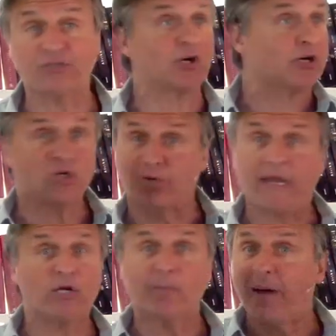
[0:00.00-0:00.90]
You're going to
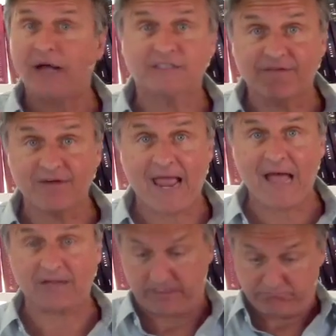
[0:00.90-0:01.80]
create your positive
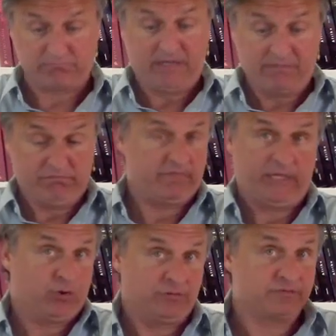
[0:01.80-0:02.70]
reality. And
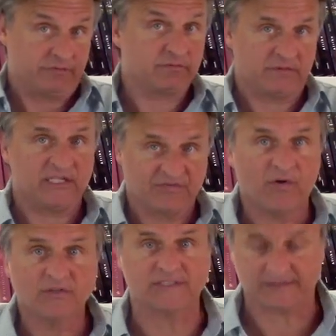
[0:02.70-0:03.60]
they use these
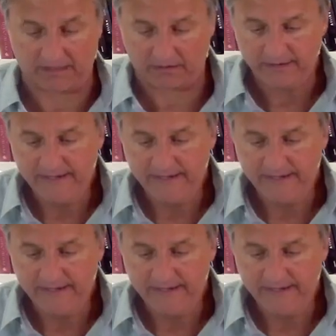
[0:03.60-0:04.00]
verses here.